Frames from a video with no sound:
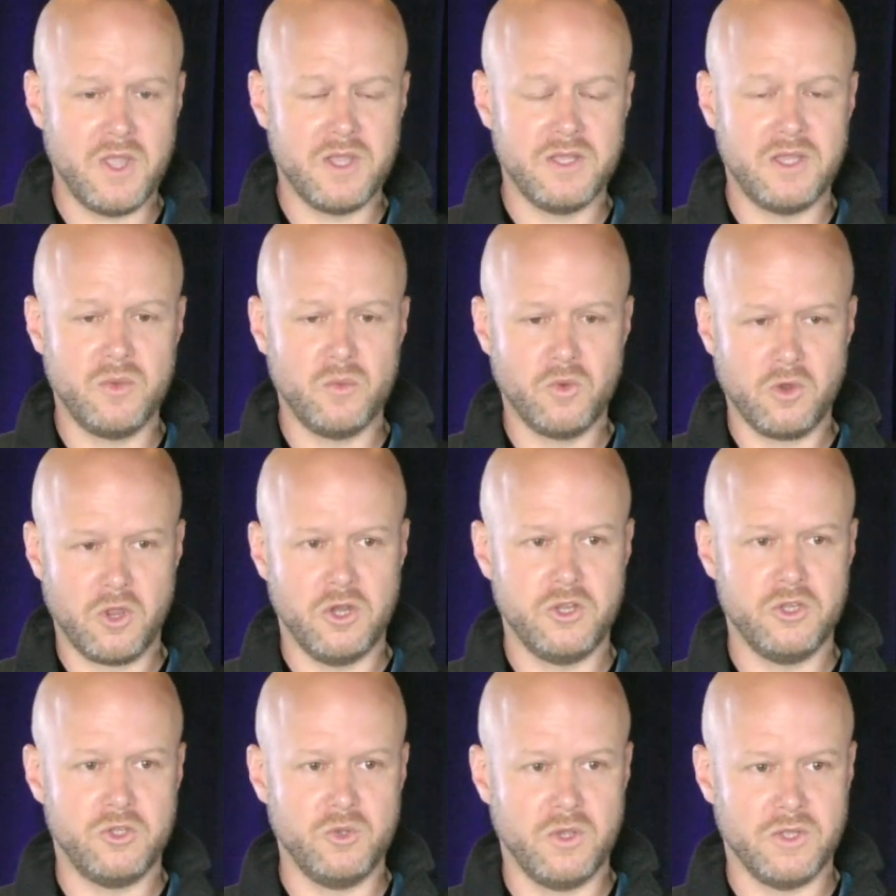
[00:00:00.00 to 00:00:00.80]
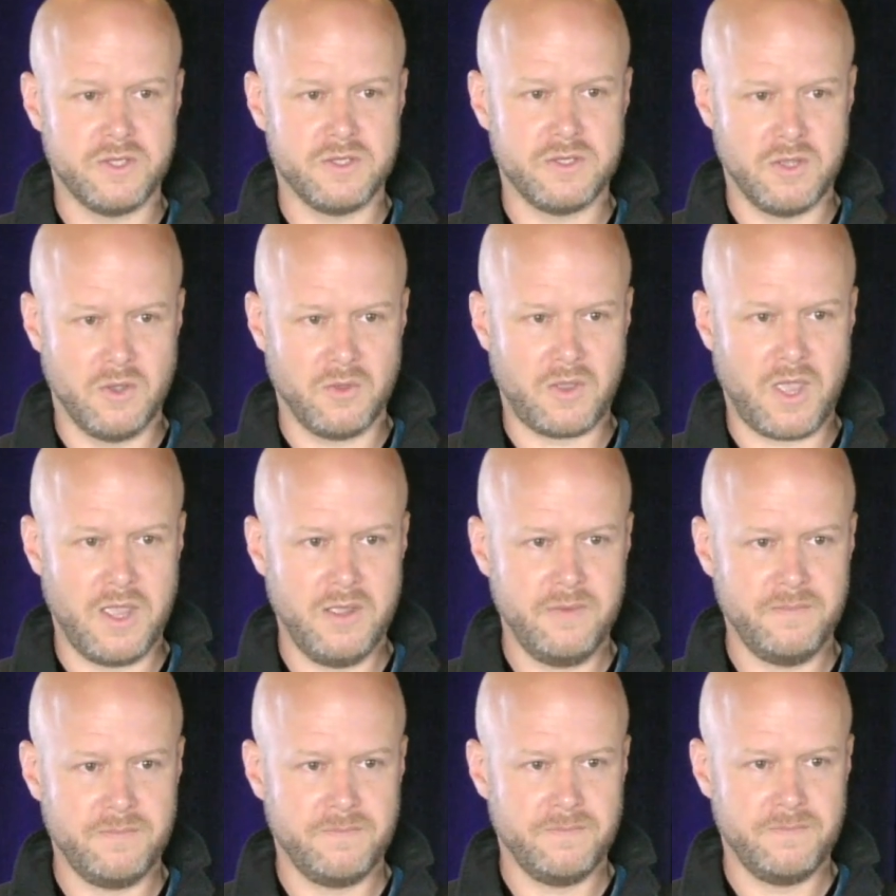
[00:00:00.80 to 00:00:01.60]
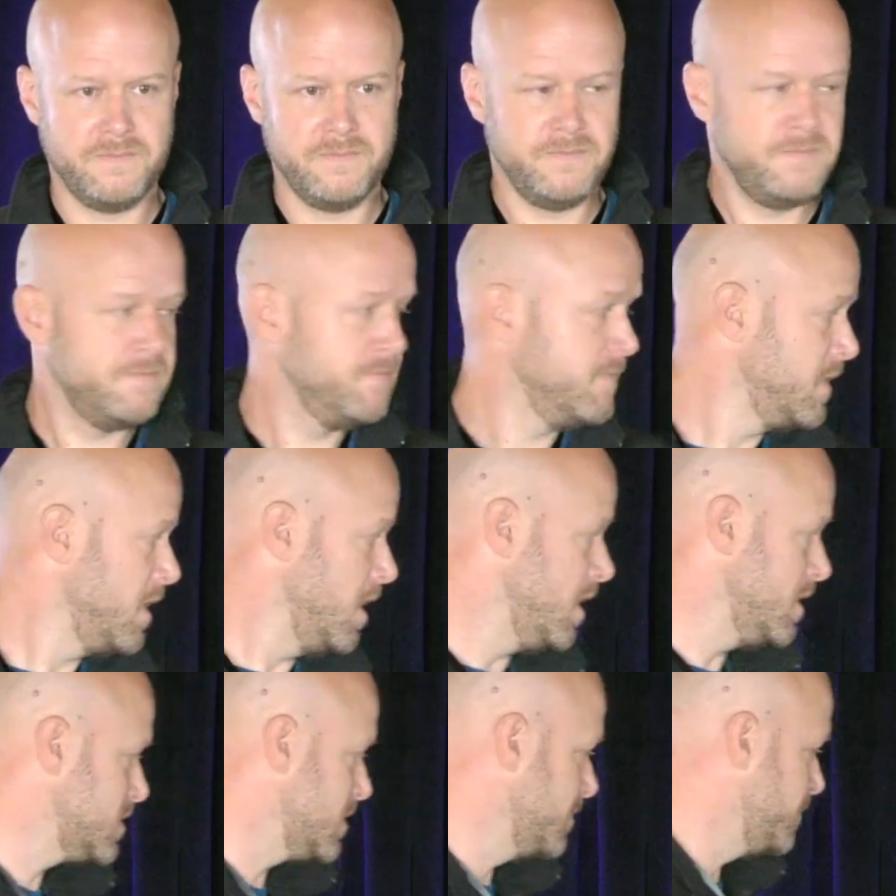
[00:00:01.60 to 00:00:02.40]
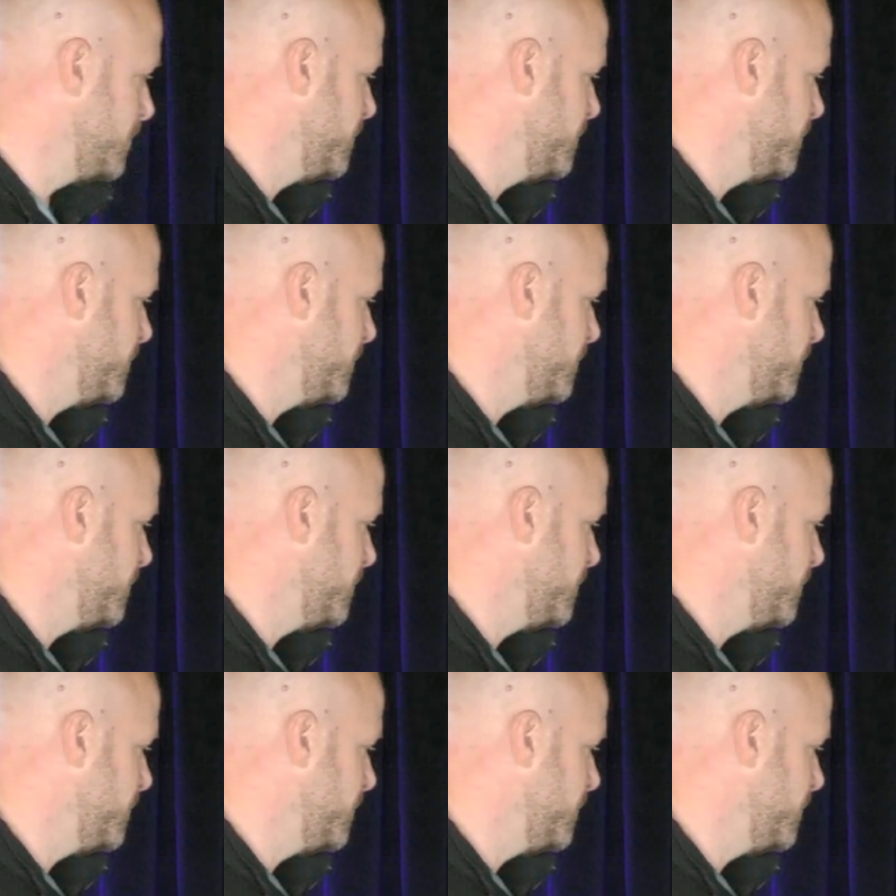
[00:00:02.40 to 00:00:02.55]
and then we're going to do it, okay? Yeah. Awesome.